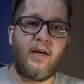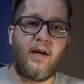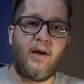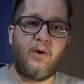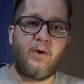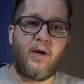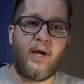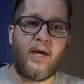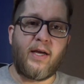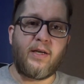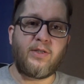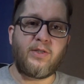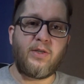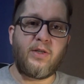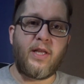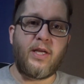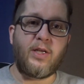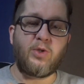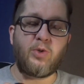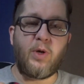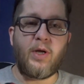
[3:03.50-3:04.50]
Okay, so
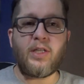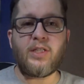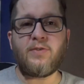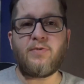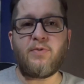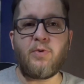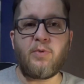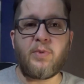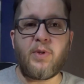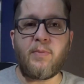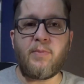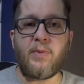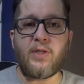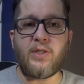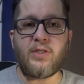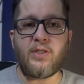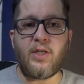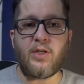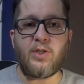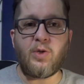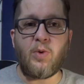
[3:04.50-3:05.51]
they transformed them in
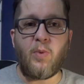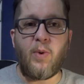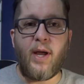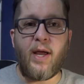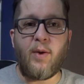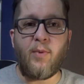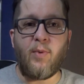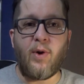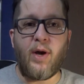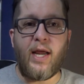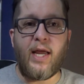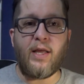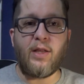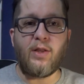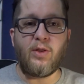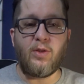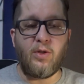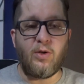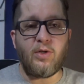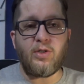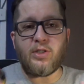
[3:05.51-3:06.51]
such a way where it
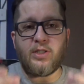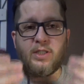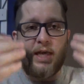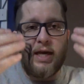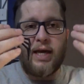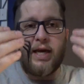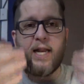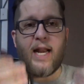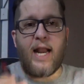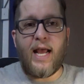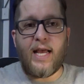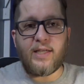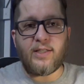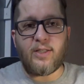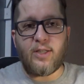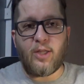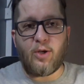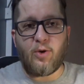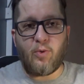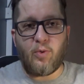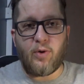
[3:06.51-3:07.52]
looks like it has
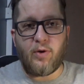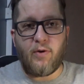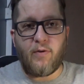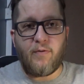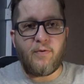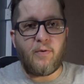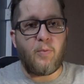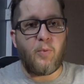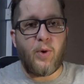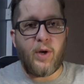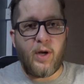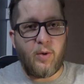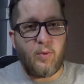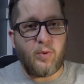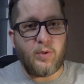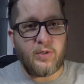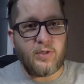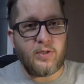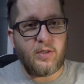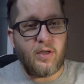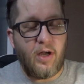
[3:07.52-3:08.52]
the grill from when it
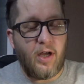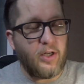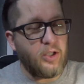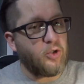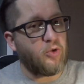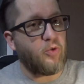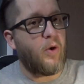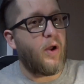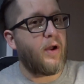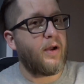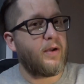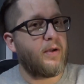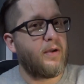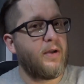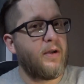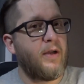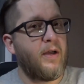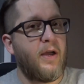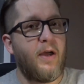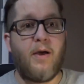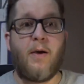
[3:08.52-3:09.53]
was a truck,
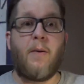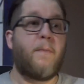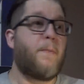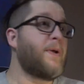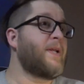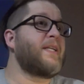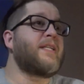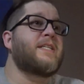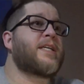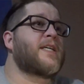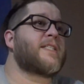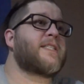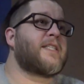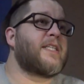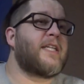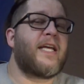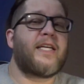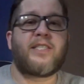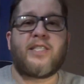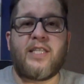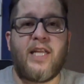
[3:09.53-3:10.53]
but it doesn't.
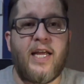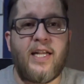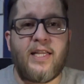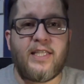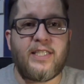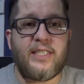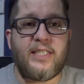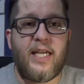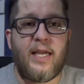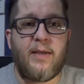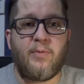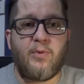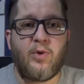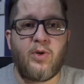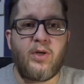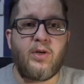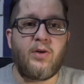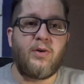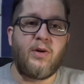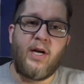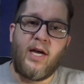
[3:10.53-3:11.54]
That's not the same
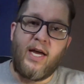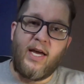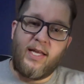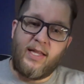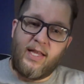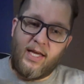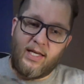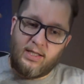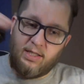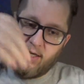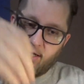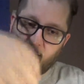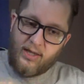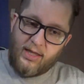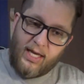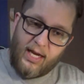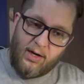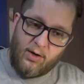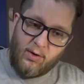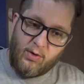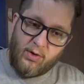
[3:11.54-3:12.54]
grill. They tuck
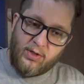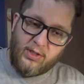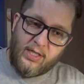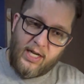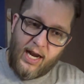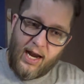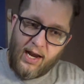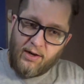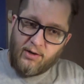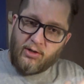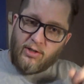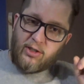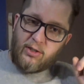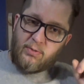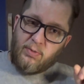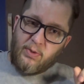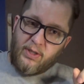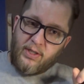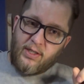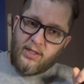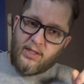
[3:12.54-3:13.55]
that grill down or
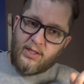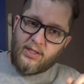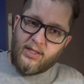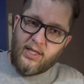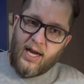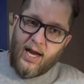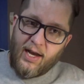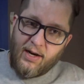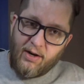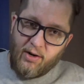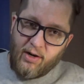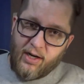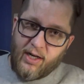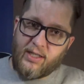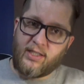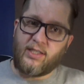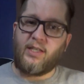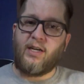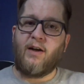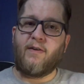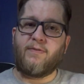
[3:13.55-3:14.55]
split it aside, or it
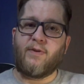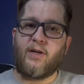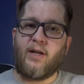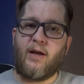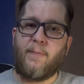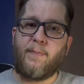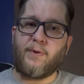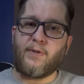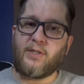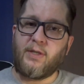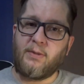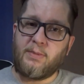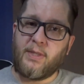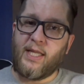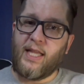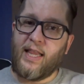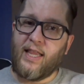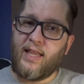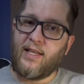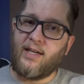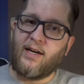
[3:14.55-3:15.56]
gets covered up or something,
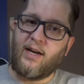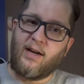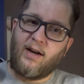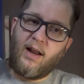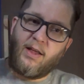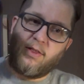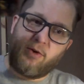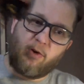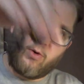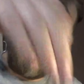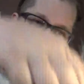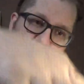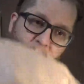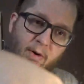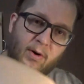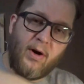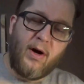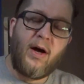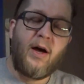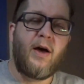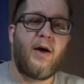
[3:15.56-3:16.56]
and then another
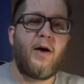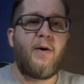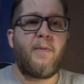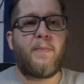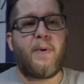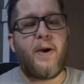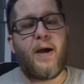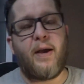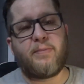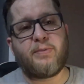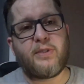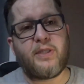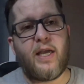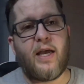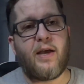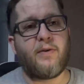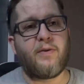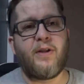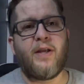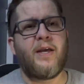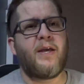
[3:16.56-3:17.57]
grill pops
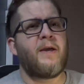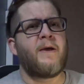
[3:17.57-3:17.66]
out.